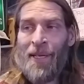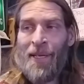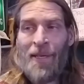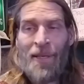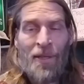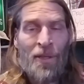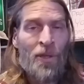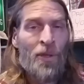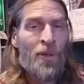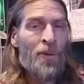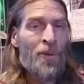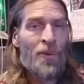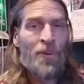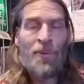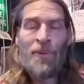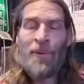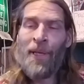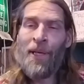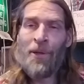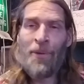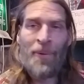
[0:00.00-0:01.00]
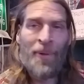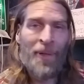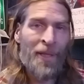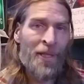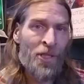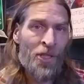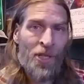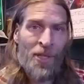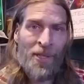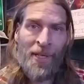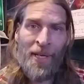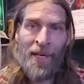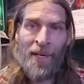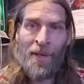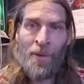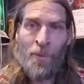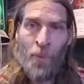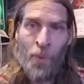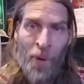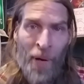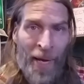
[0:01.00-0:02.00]
you literally just get
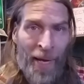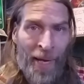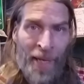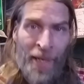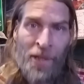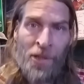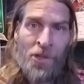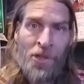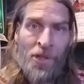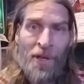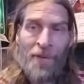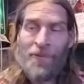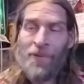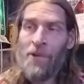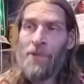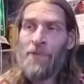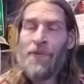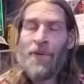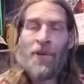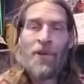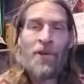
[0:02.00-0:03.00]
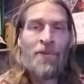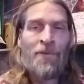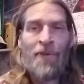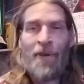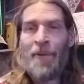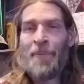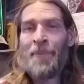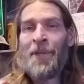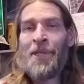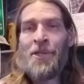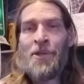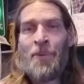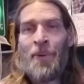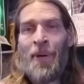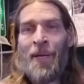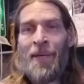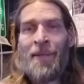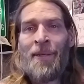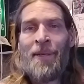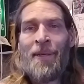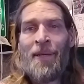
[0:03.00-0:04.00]
enraged. If you feel your family's
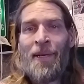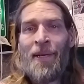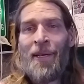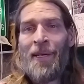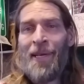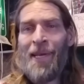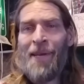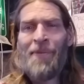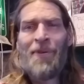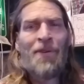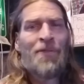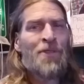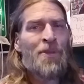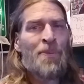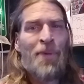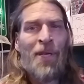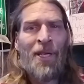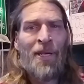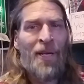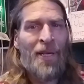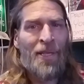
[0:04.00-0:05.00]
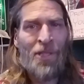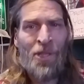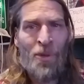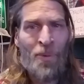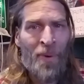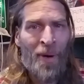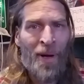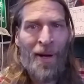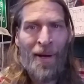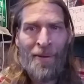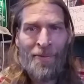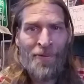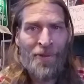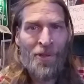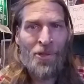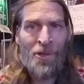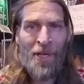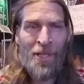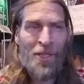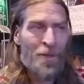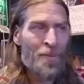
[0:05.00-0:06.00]
threatened, even if somebody cuts you off or
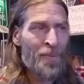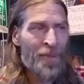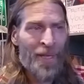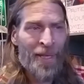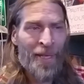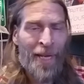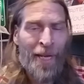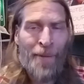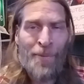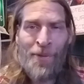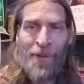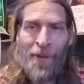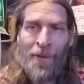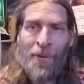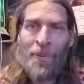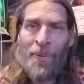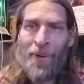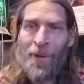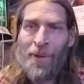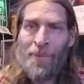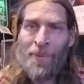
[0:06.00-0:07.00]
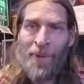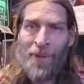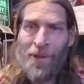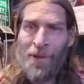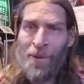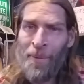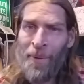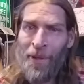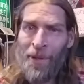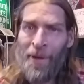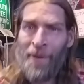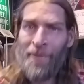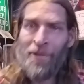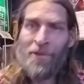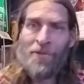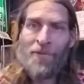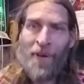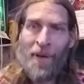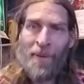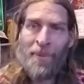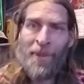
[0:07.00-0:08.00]
tries to play games on the road with you while you have your
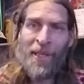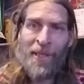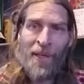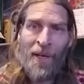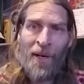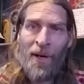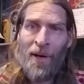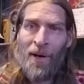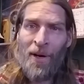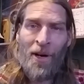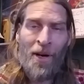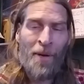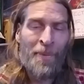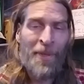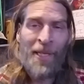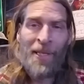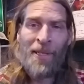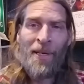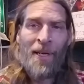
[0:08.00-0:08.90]
family in the car, I mean,